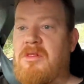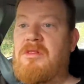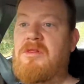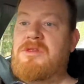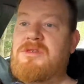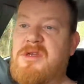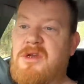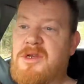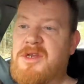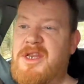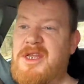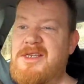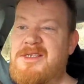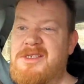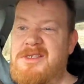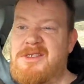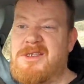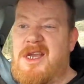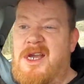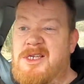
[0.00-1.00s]
It's got a
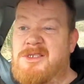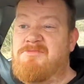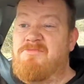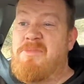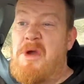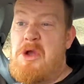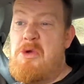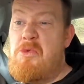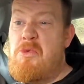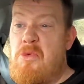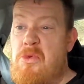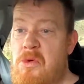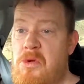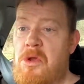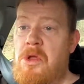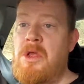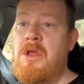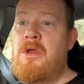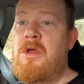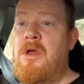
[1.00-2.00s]
decent sized boot.
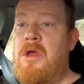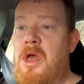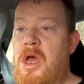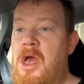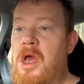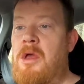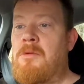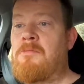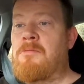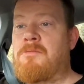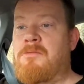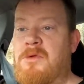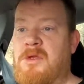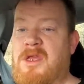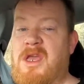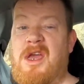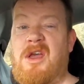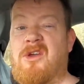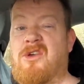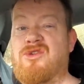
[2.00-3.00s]
You
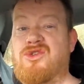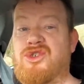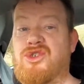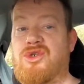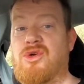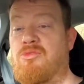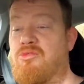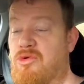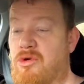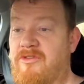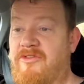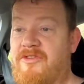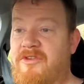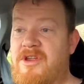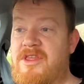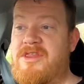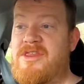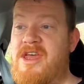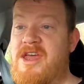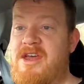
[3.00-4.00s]
get a good subwoofer
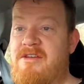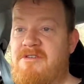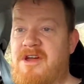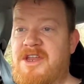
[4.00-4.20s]
in there.